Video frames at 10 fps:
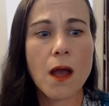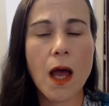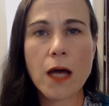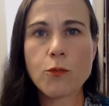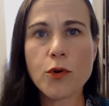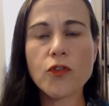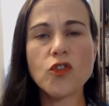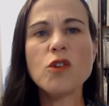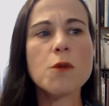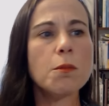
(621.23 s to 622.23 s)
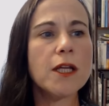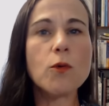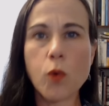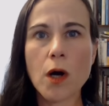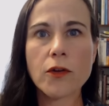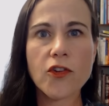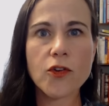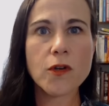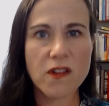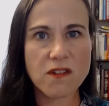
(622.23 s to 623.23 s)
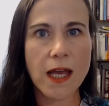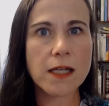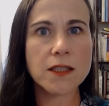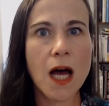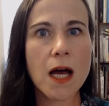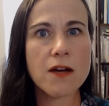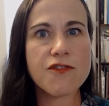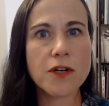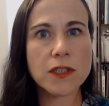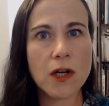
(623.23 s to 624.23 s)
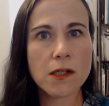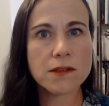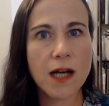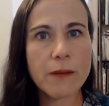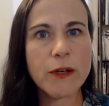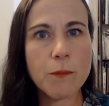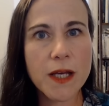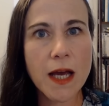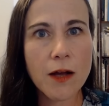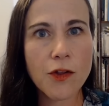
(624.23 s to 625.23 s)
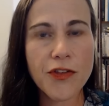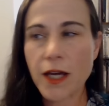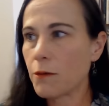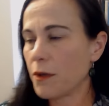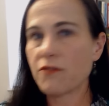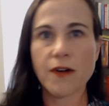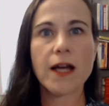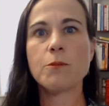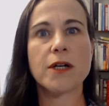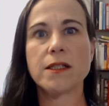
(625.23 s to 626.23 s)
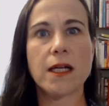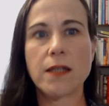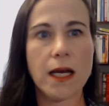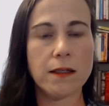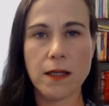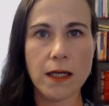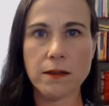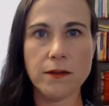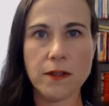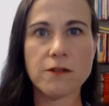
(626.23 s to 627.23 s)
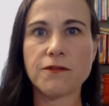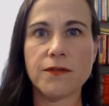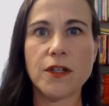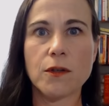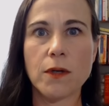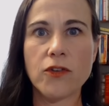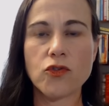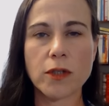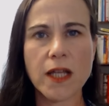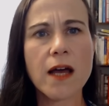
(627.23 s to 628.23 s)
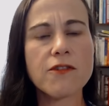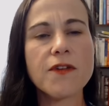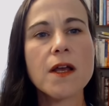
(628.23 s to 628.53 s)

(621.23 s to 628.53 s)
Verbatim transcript: and presumably wants you to stay alive for a long time and be healthy and be vibrant and, and, and live, you know, enjoy life,